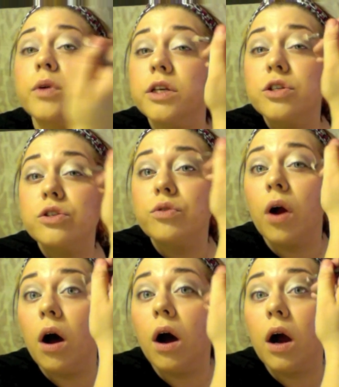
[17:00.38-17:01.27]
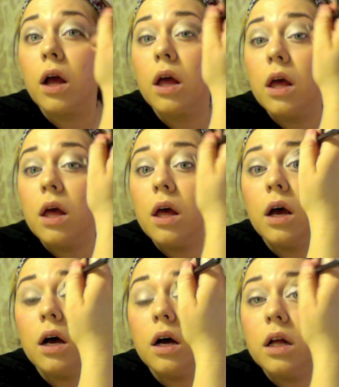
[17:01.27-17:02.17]
a really strong
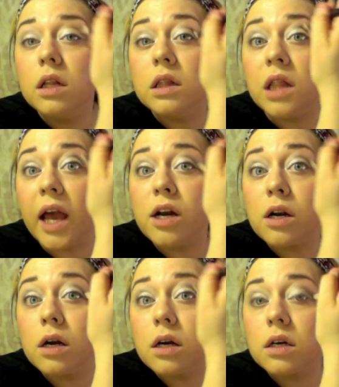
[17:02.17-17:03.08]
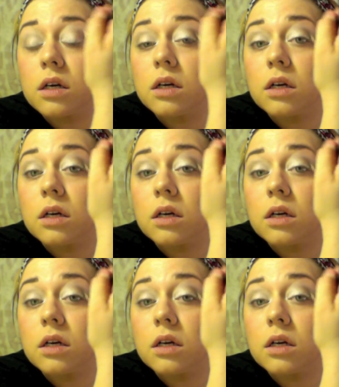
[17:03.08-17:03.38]
liner.